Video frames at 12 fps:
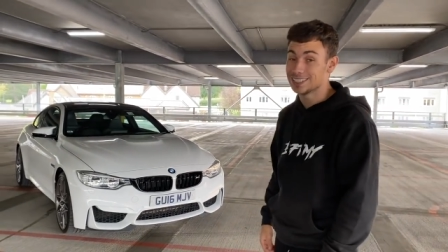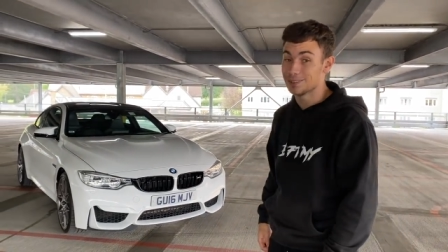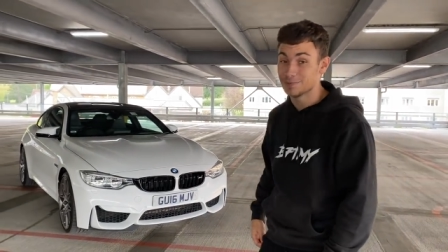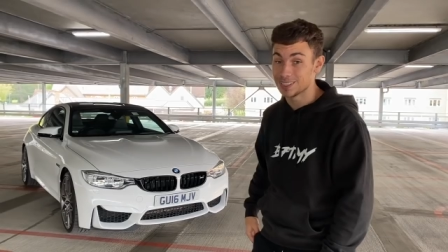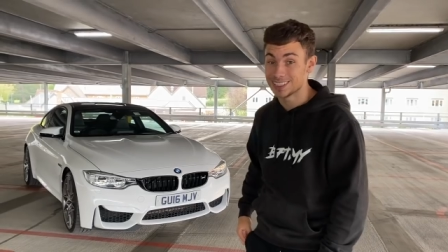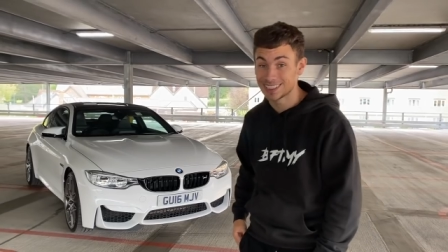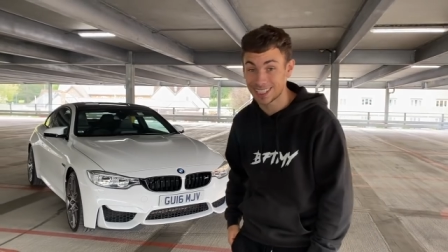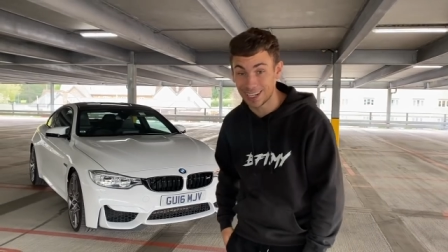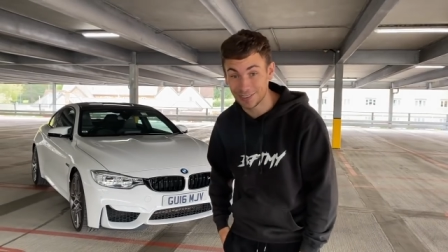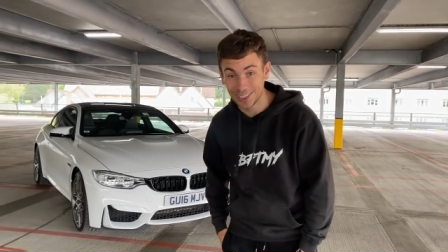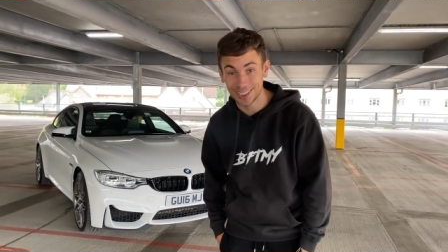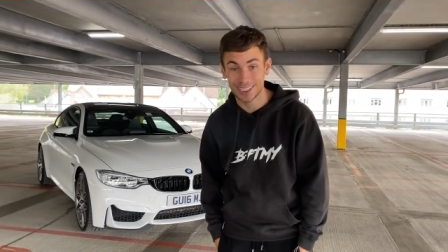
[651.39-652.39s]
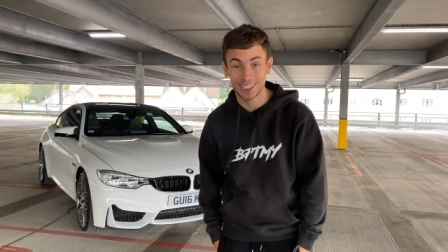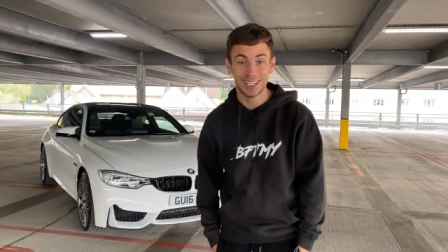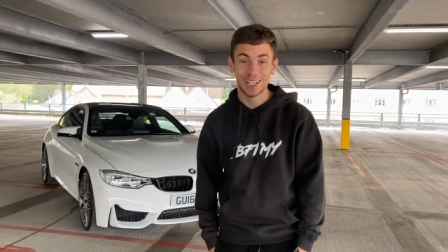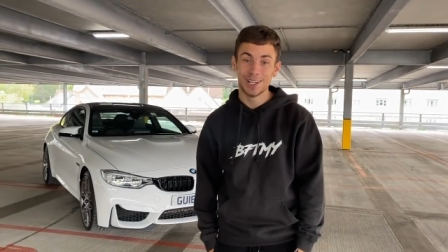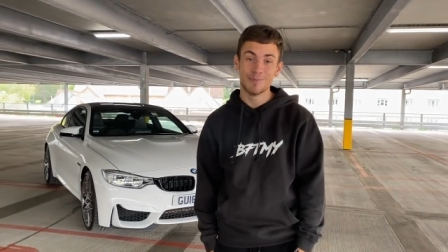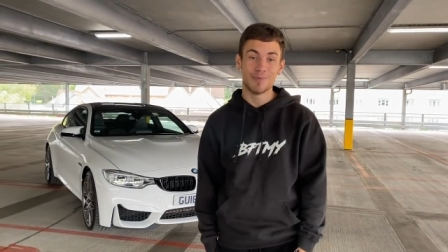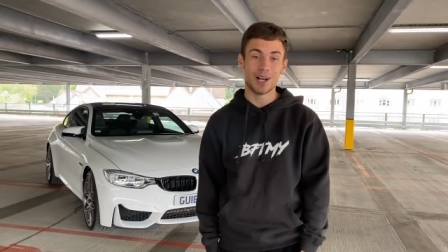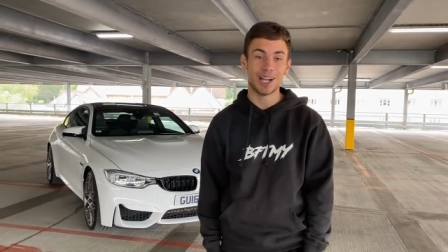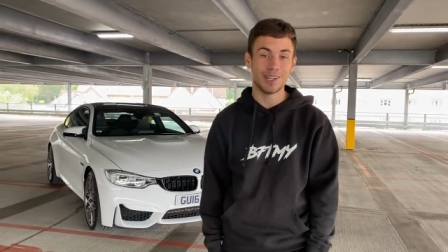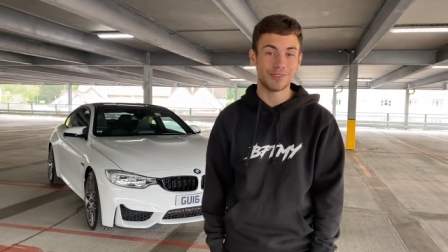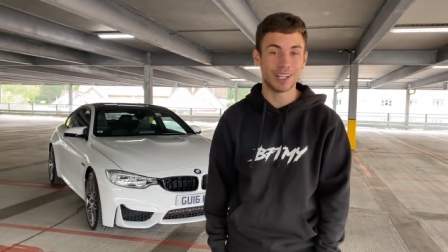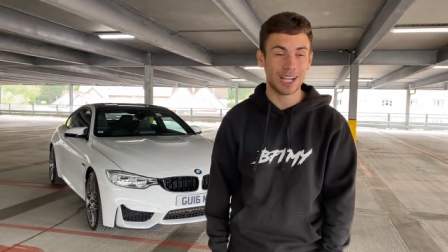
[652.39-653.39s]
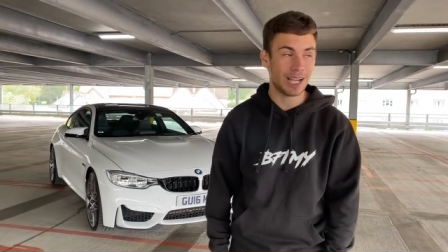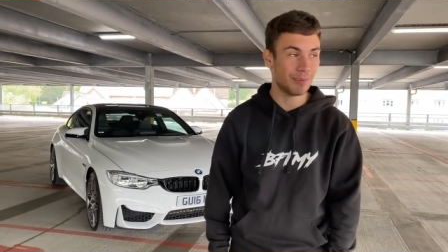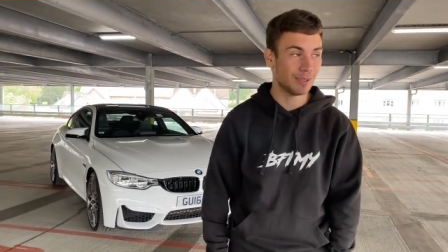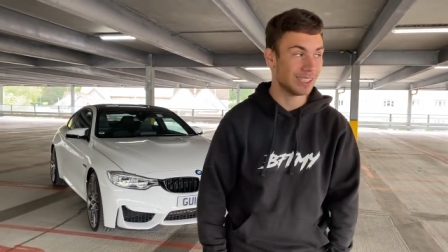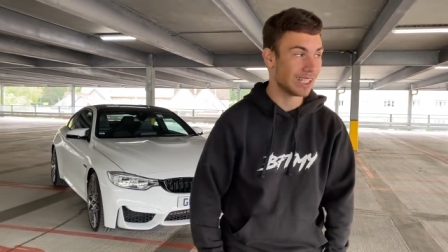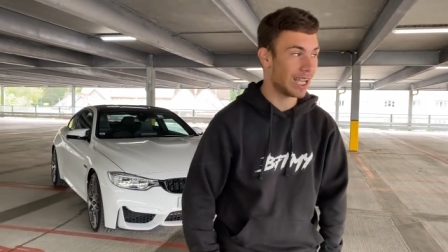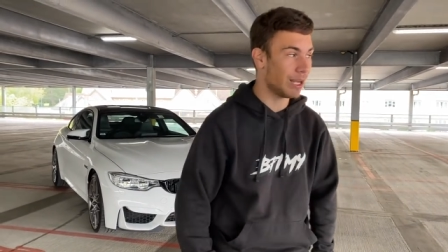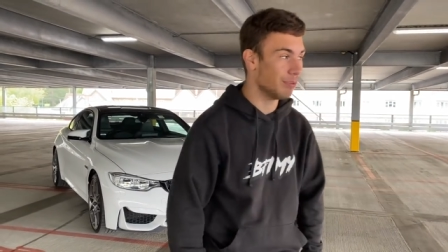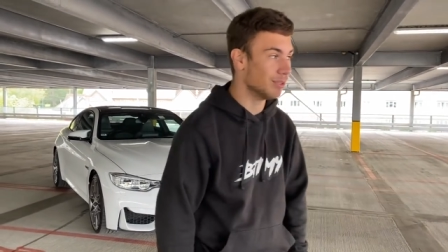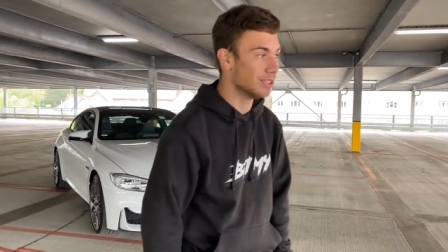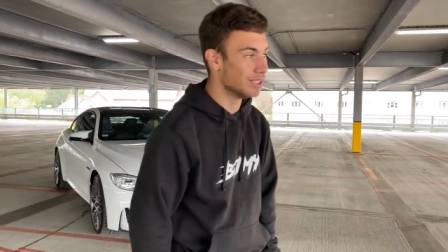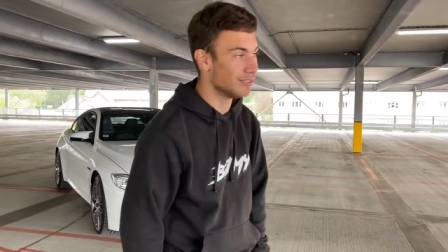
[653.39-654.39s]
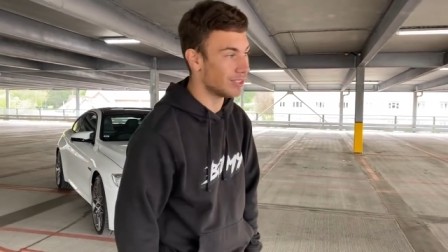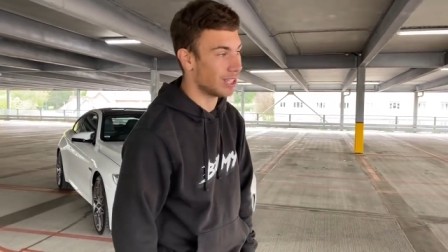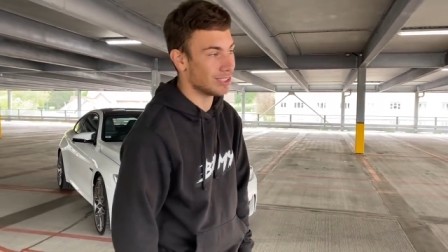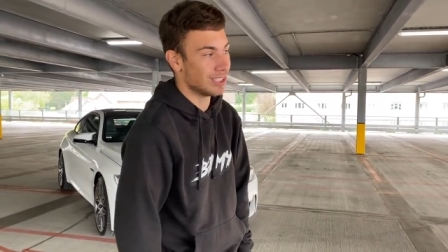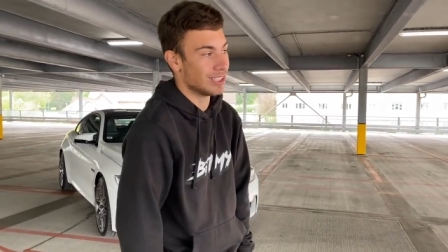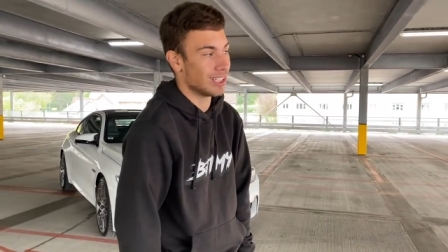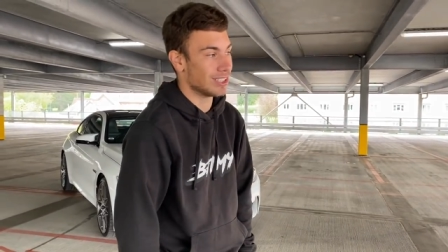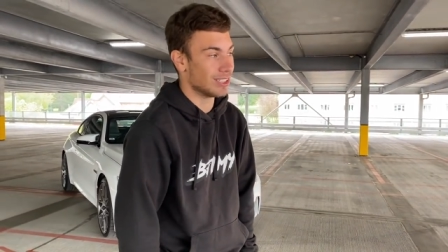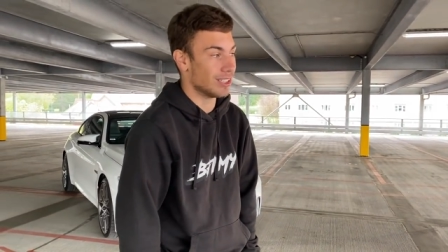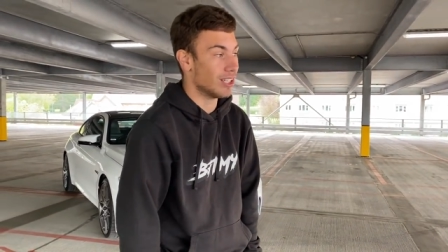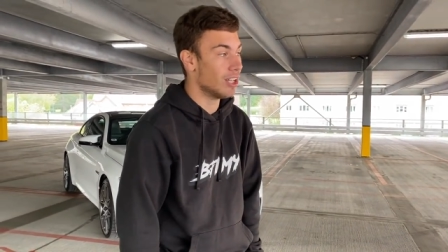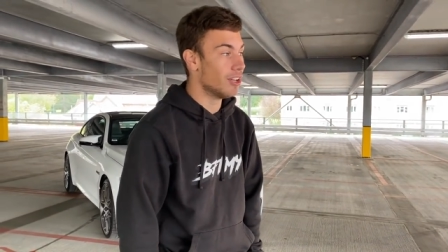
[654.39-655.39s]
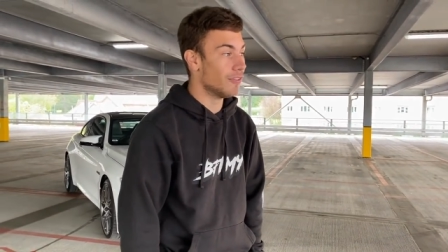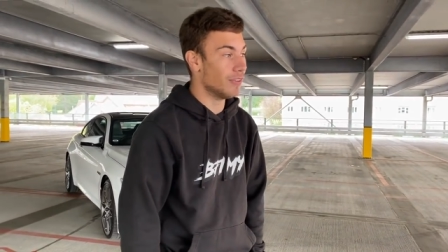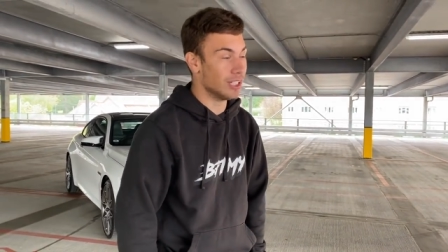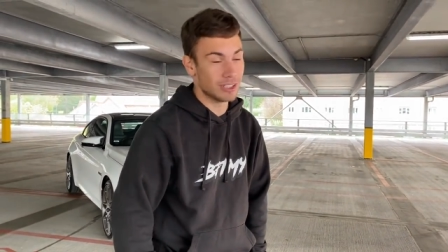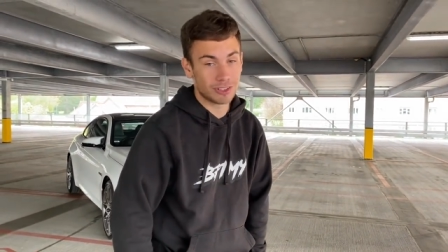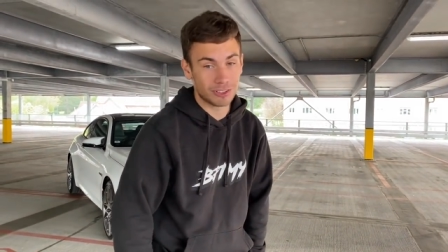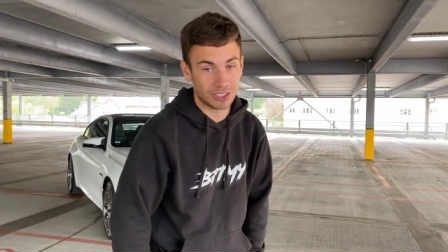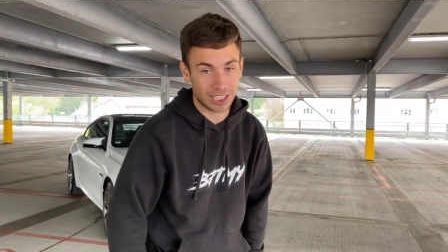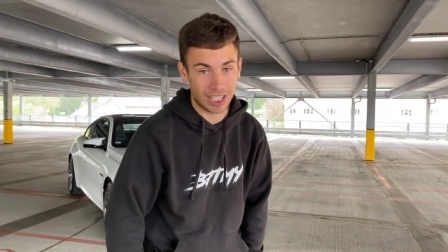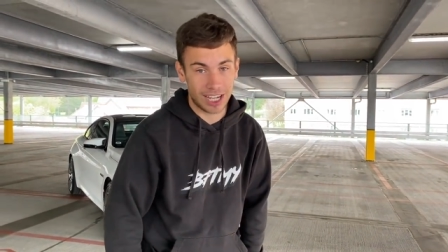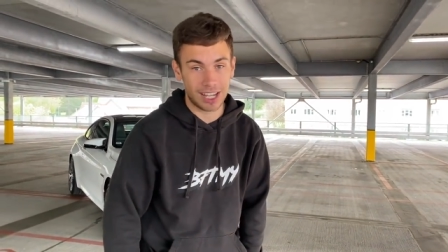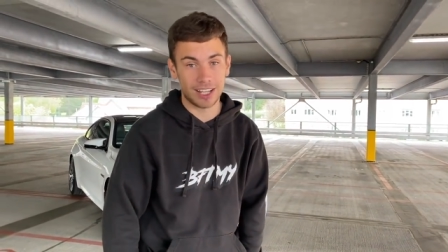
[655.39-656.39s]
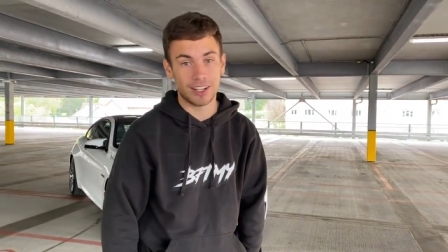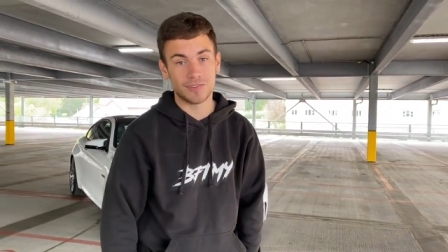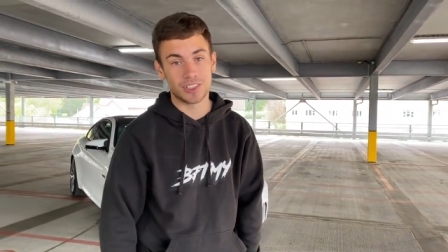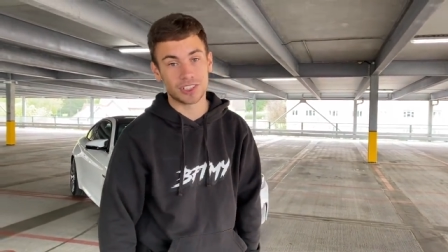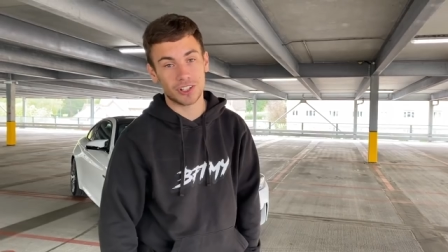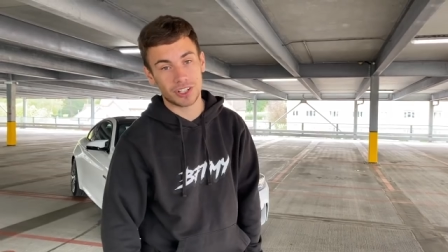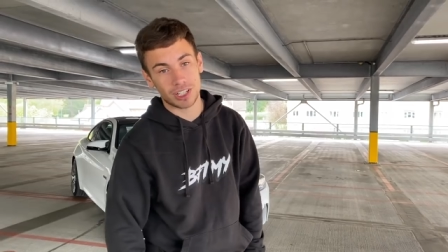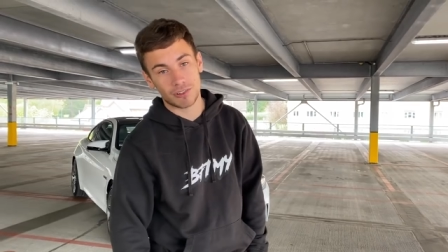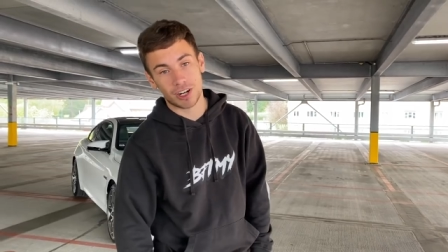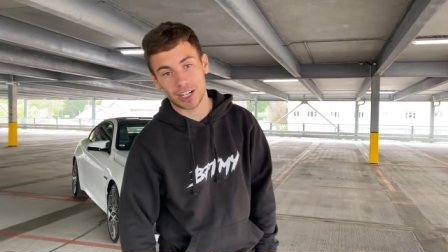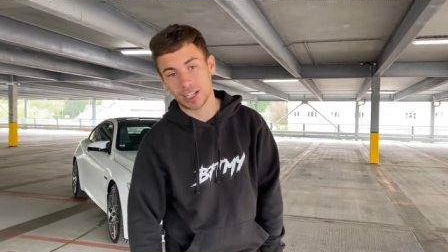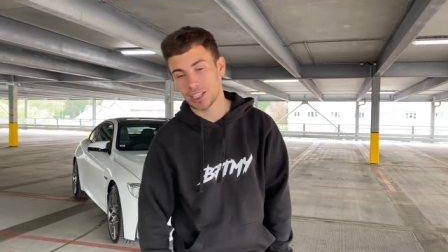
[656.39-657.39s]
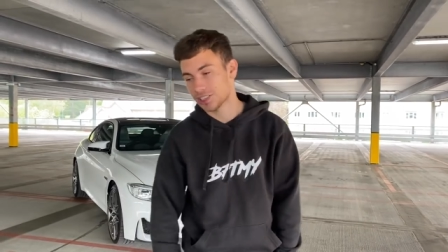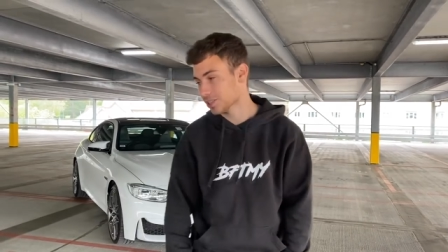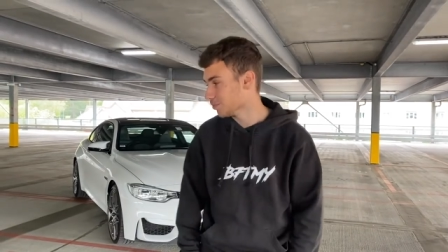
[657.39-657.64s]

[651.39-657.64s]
It'd be savage, but if that happens, it happens. If it doesn't, it doesn't. Fingers crossed it can. I've just got to get the right connections.